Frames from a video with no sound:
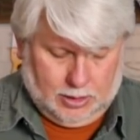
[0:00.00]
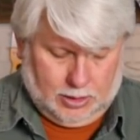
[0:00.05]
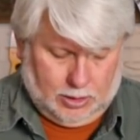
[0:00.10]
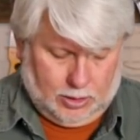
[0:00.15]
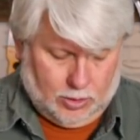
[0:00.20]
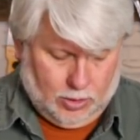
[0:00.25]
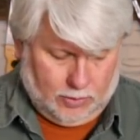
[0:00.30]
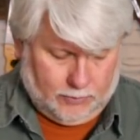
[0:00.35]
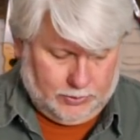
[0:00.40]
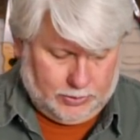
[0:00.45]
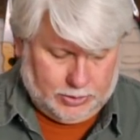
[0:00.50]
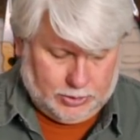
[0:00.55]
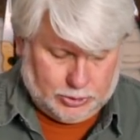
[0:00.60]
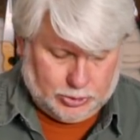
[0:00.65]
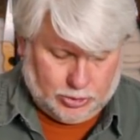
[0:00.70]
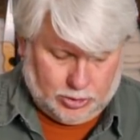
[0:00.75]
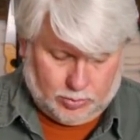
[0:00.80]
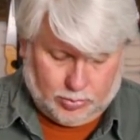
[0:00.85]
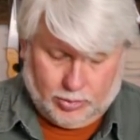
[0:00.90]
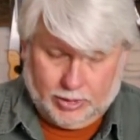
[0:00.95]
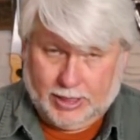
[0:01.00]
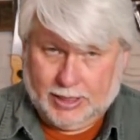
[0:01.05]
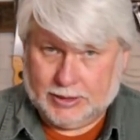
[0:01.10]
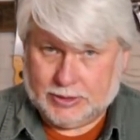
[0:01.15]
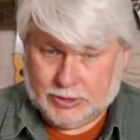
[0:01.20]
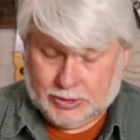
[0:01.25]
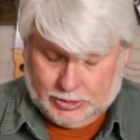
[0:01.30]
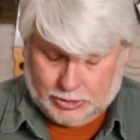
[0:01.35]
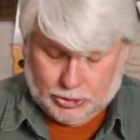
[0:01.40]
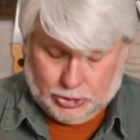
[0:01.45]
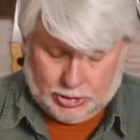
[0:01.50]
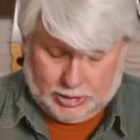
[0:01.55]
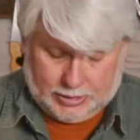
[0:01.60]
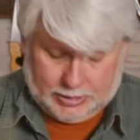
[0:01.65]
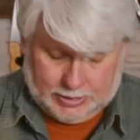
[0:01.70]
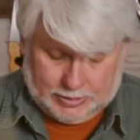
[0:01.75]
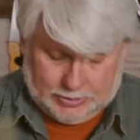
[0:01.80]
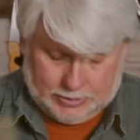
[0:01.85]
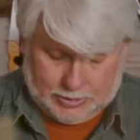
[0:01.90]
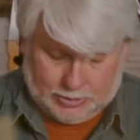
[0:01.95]
you go over to the drill press, chuck
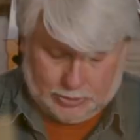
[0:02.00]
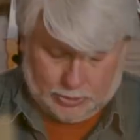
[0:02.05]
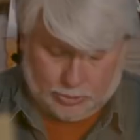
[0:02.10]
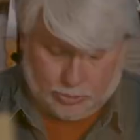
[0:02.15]
this into the